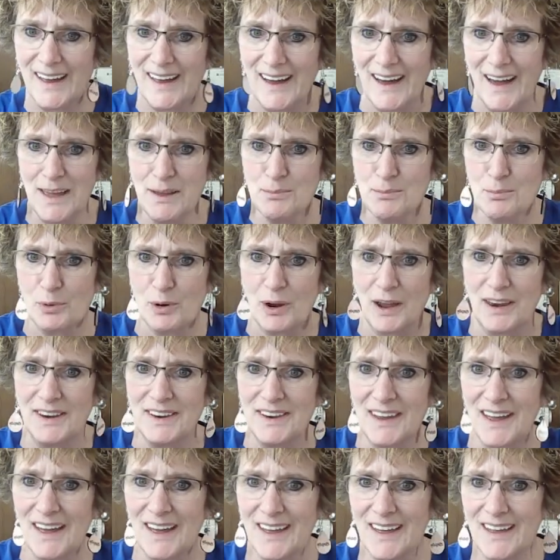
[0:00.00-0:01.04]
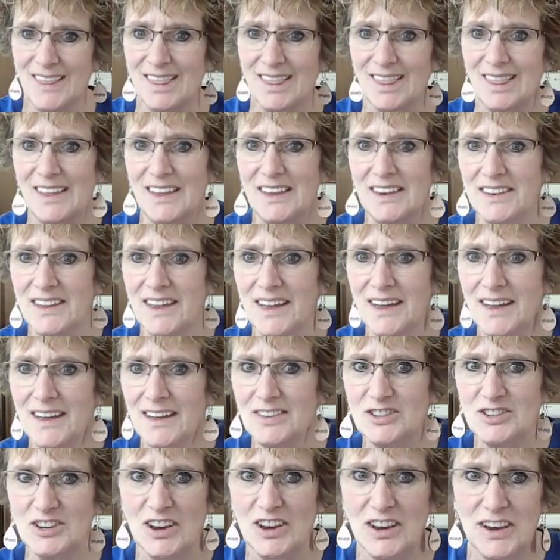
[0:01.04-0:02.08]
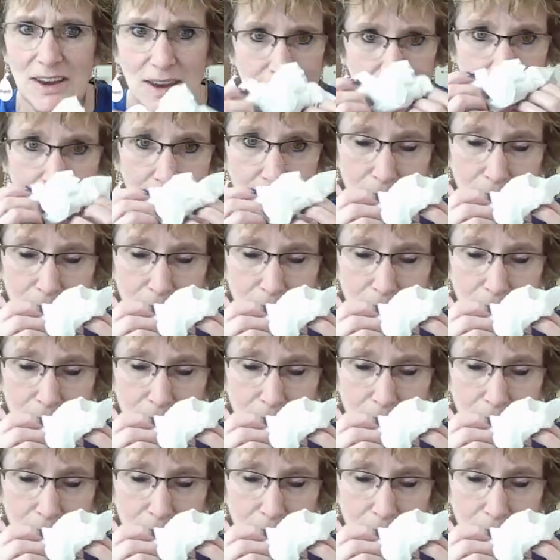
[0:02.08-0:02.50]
Hi, Brenda, Linda, Jean.